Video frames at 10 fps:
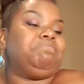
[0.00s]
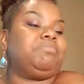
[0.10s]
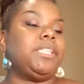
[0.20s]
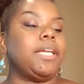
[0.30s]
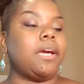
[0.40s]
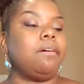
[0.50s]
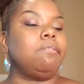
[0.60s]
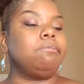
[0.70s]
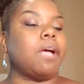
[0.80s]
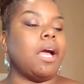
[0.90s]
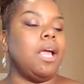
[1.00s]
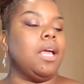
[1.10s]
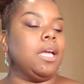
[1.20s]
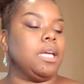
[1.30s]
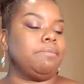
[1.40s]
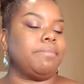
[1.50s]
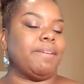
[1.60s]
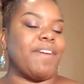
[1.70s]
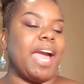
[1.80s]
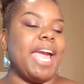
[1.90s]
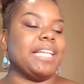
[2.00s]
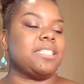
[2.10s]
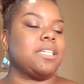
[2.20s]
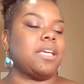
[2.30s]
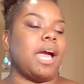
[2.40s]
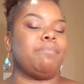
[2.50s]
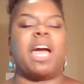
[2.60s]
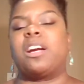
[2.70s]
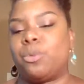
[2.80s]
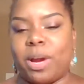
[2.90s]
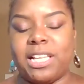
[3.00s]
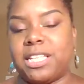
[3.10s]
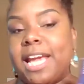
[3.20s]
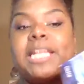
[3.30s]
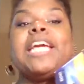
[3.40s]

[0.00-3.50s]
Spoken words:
You know, if I had to, I'm not going to rate it yet.